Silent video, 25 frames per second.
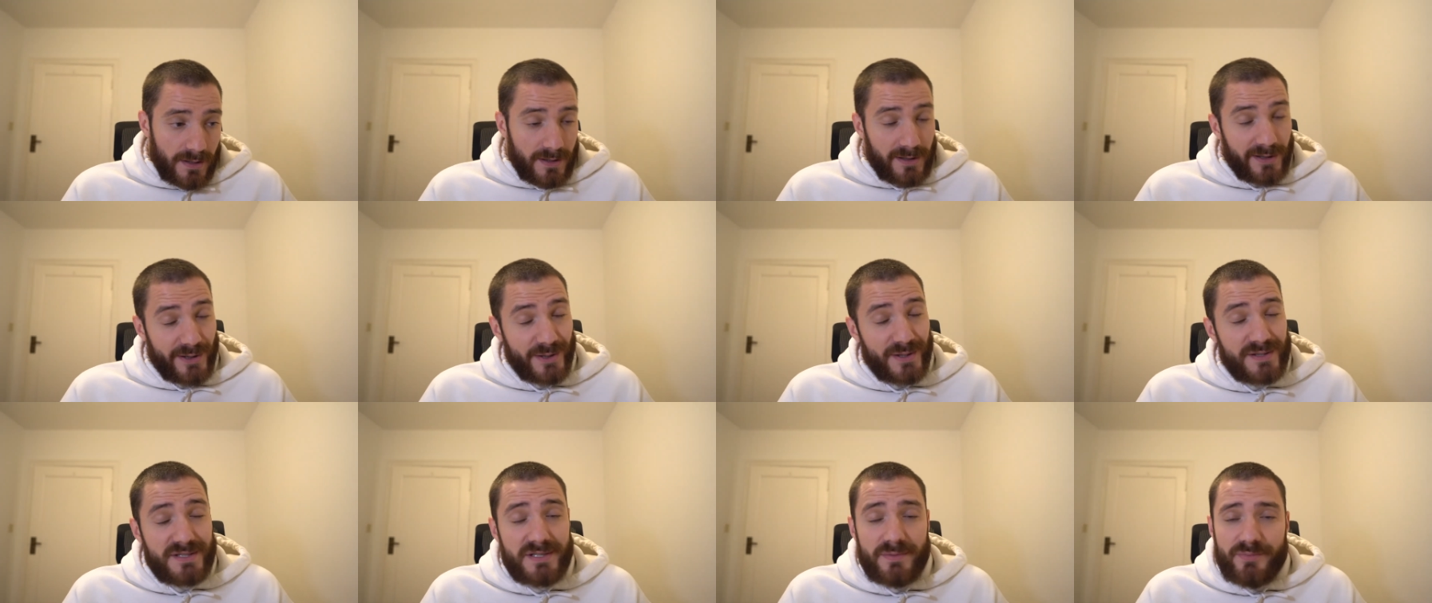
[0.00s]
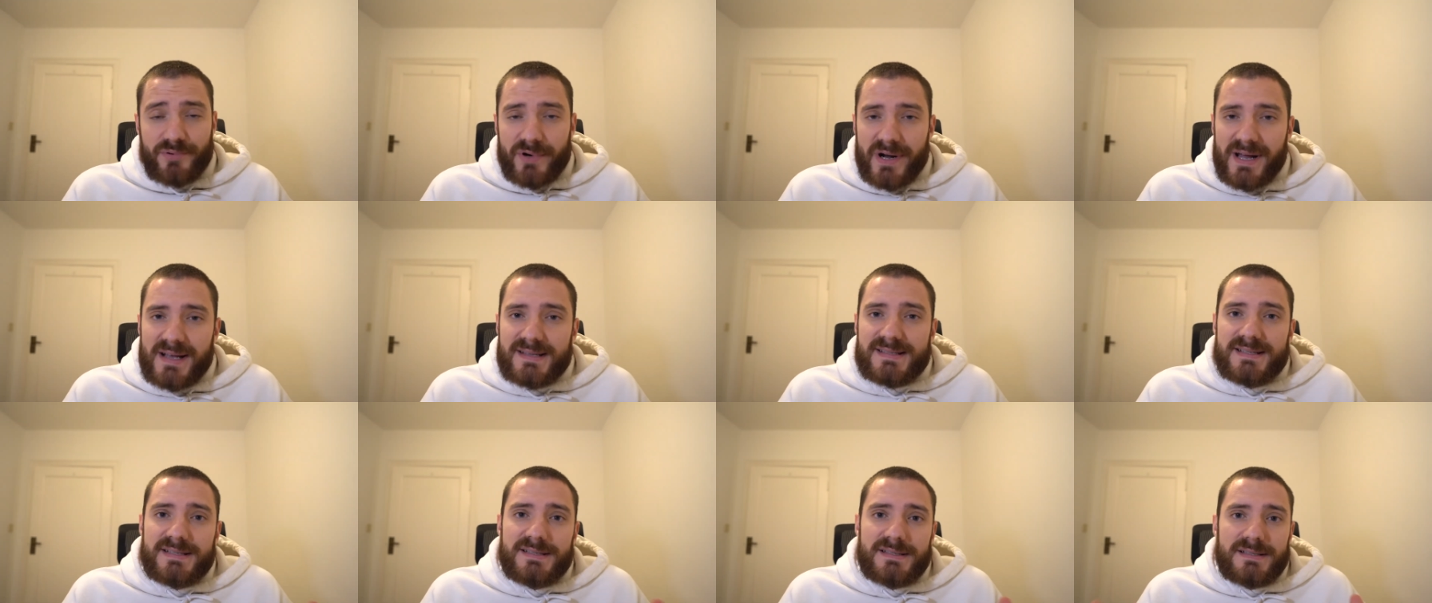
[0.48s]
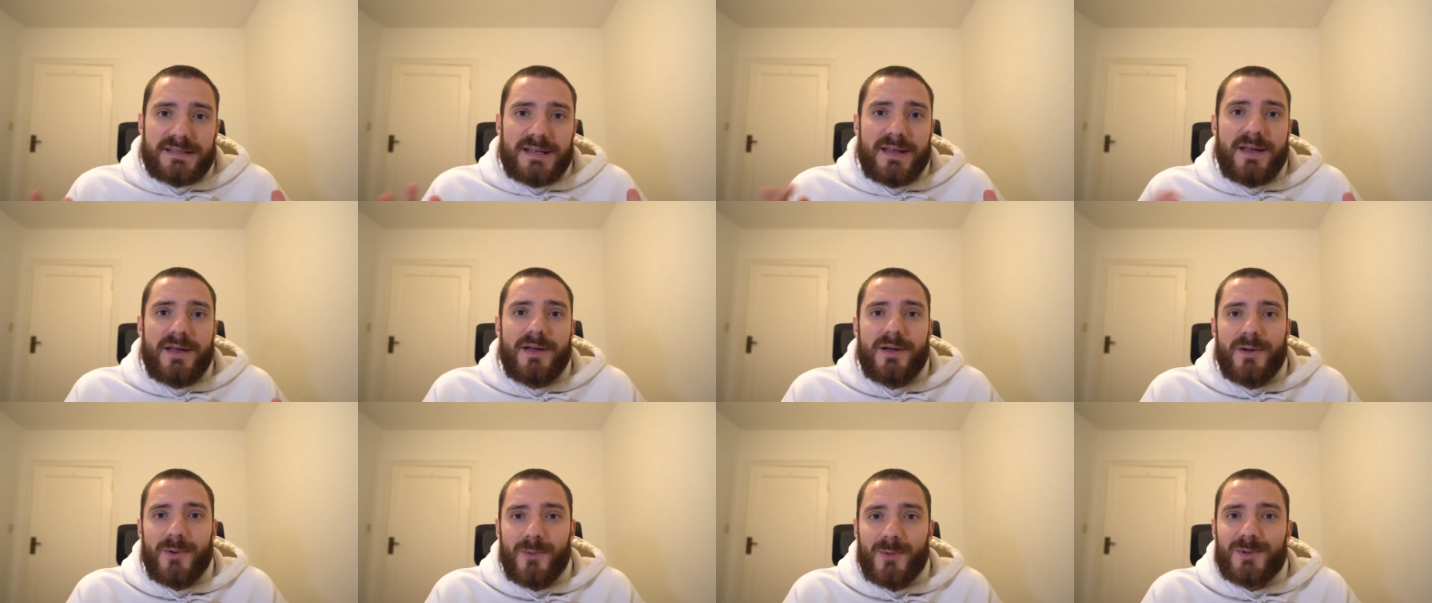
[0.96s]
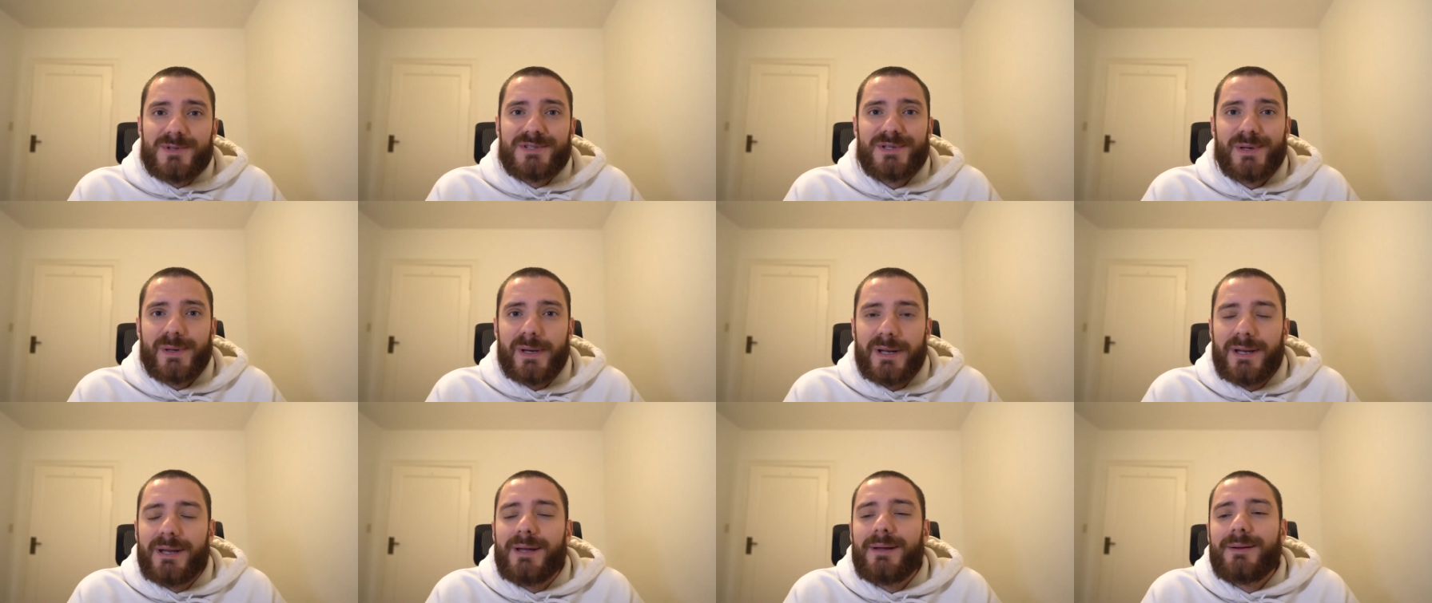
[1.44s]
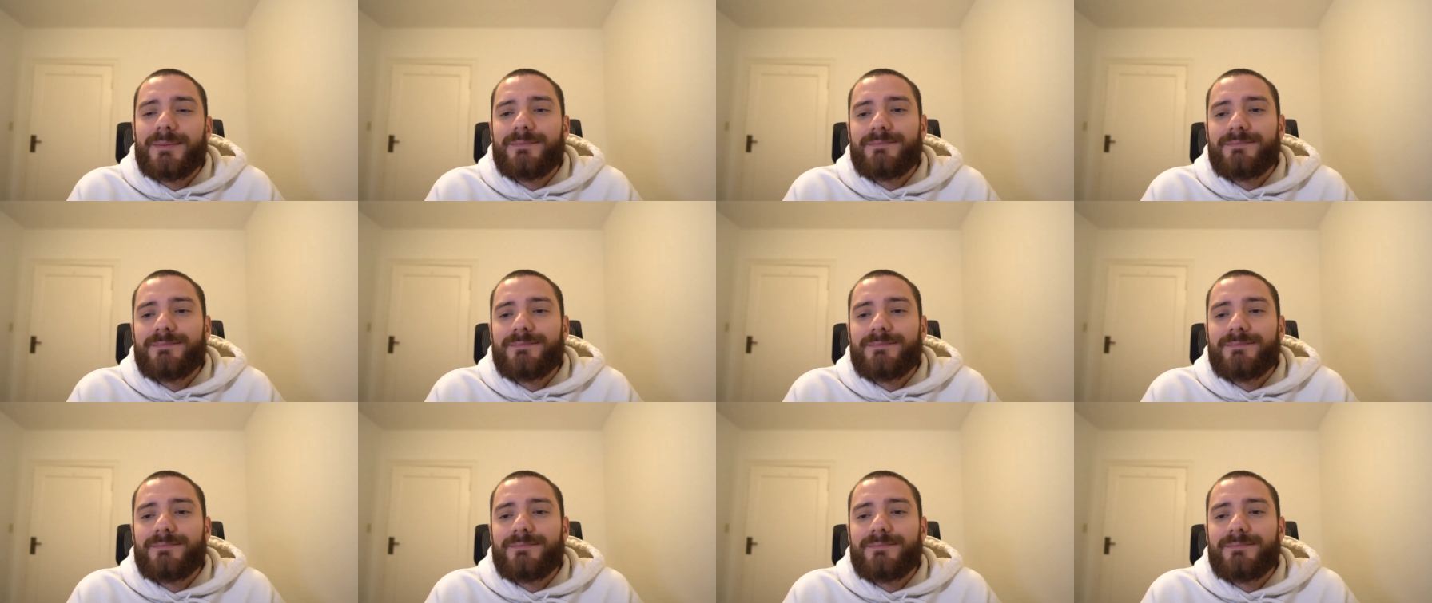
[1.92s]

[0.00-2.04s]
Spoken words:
good surprises once again.